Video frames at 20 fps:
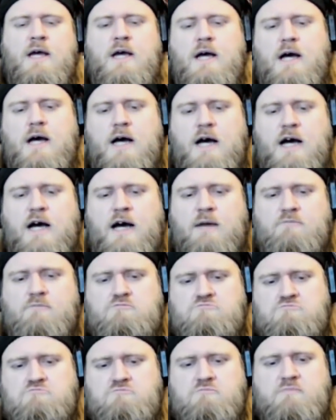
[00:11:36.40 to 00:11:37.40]

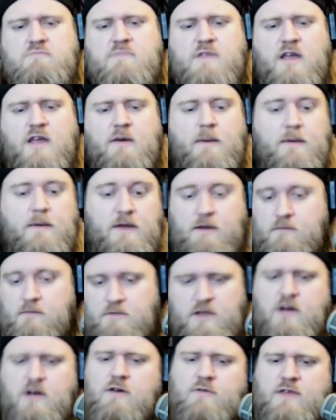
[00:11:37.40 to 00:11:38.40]
Um, now maybe
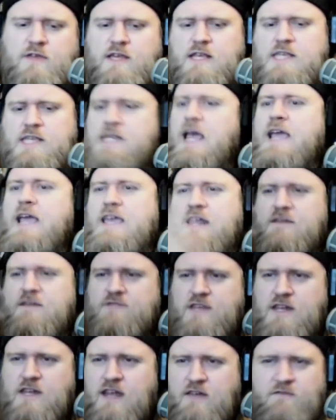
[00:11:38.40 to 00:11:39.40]
you know the
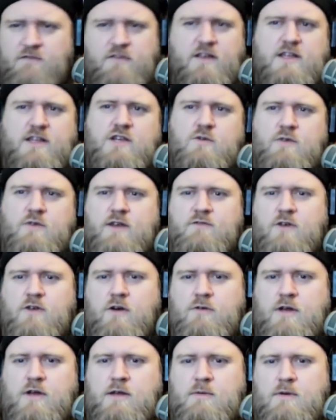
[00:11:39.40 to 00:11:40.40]
executives at Netflix or whatever
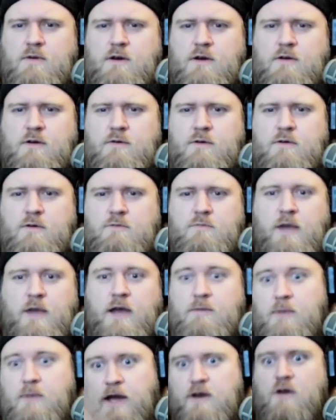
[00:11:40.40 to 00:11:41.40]
own it or, uh, or
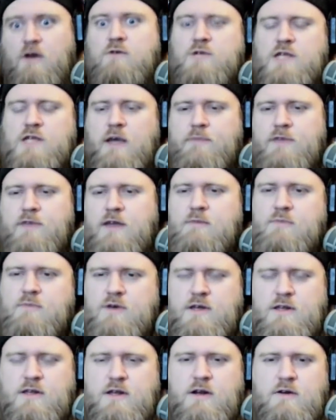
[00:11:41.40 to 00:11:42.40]
might might owe something,
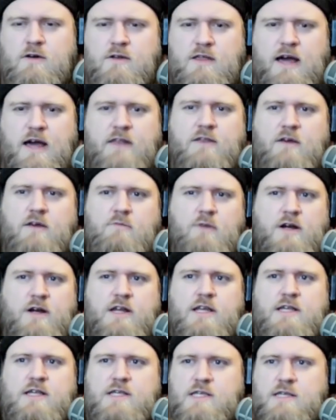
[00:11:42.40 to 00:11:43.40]
but you know a lot of their
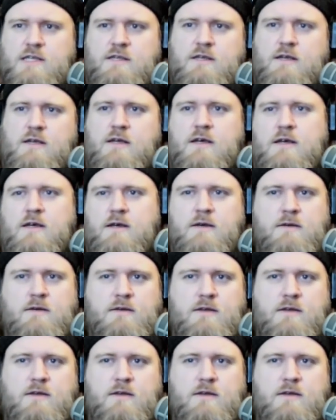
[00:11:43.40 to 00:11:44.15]
money is. Uh,